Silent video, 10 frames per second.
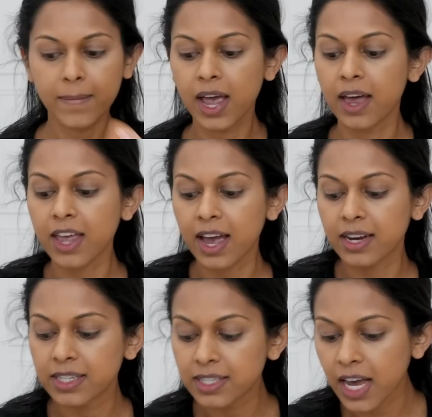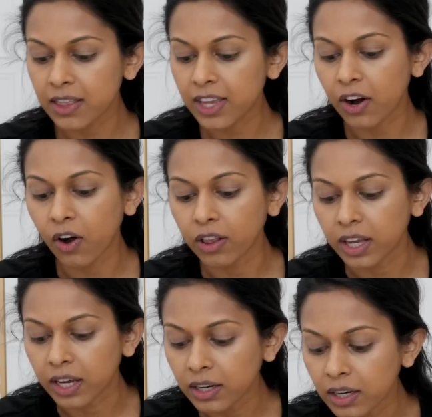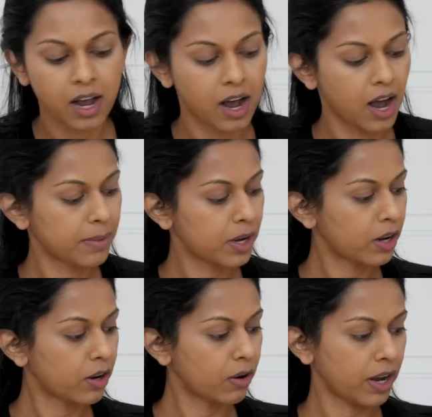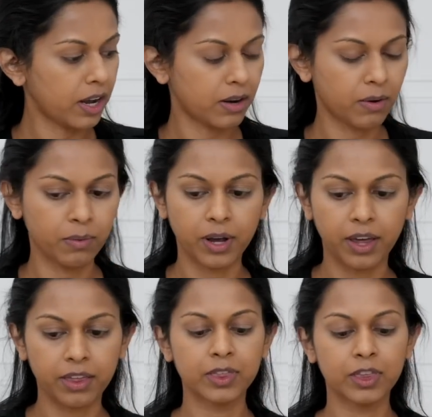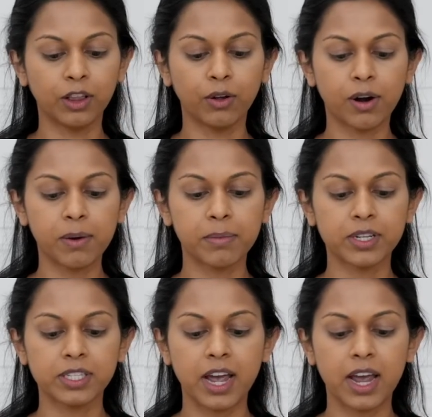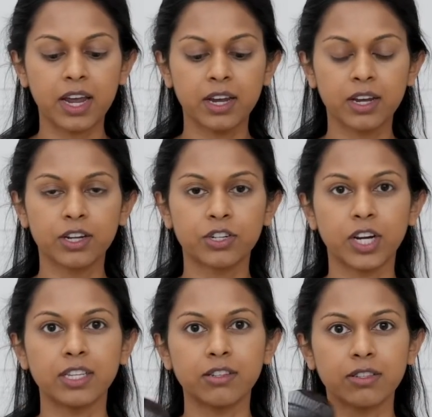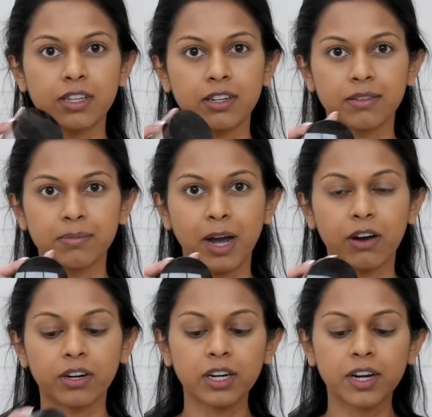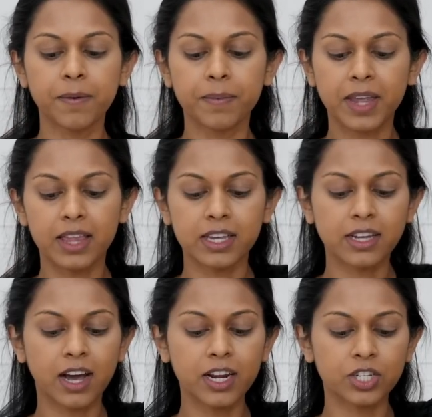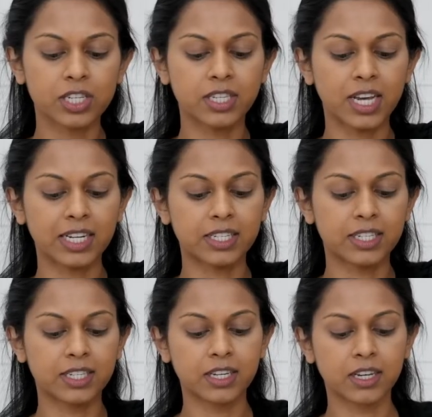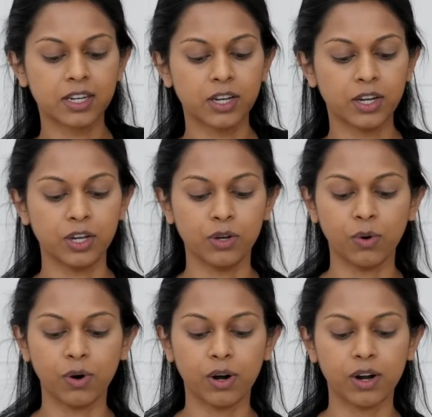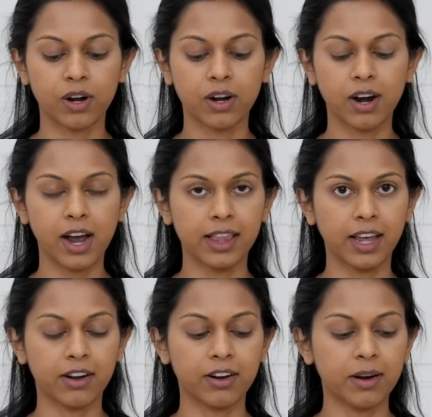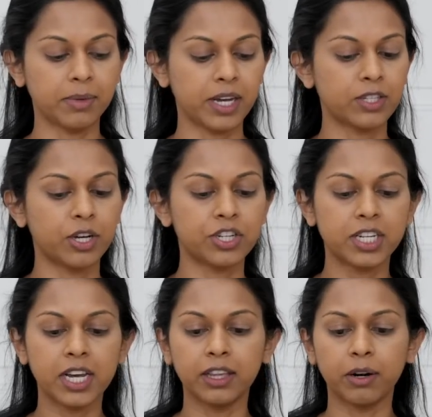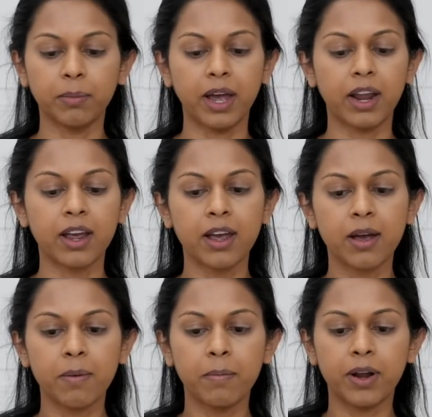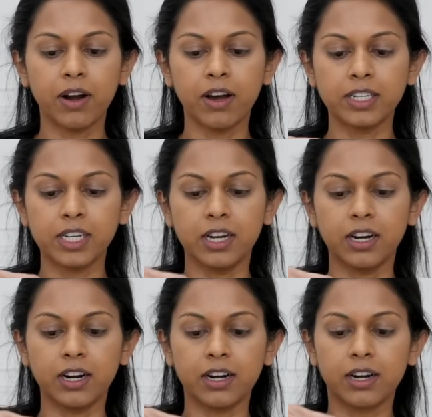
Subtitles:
And then to set that all in, I'm going to go in with the Laura Mercier translucent powder. And this kind of just sets your highlighter in place. So I just take a little bit, put it onto here.